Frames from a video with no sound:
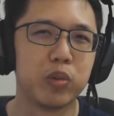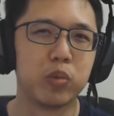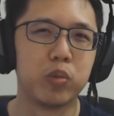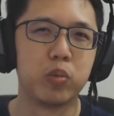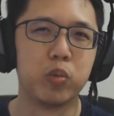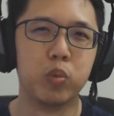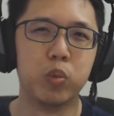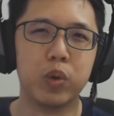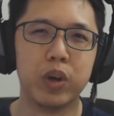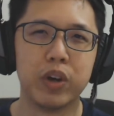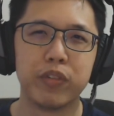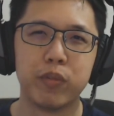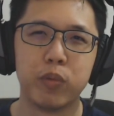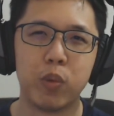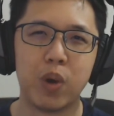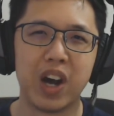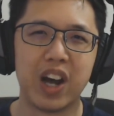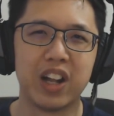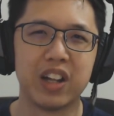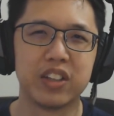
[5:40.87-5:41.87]

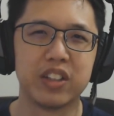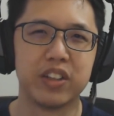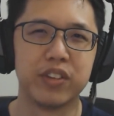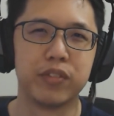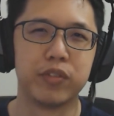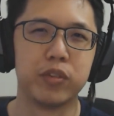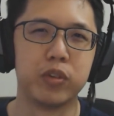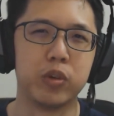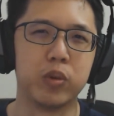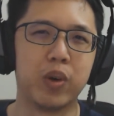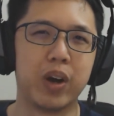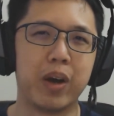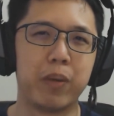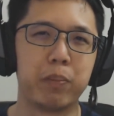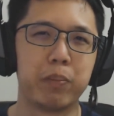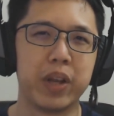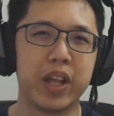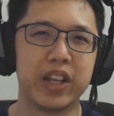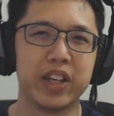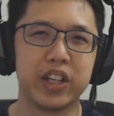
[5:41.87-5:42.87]
worthwhile if you are
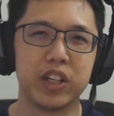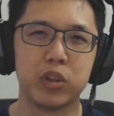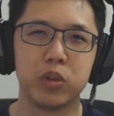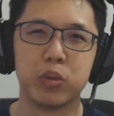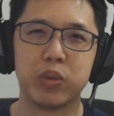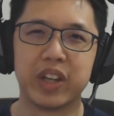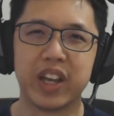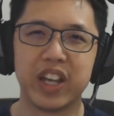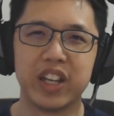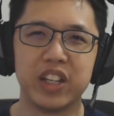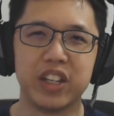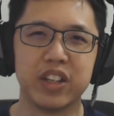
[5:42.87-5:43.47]
planning to get it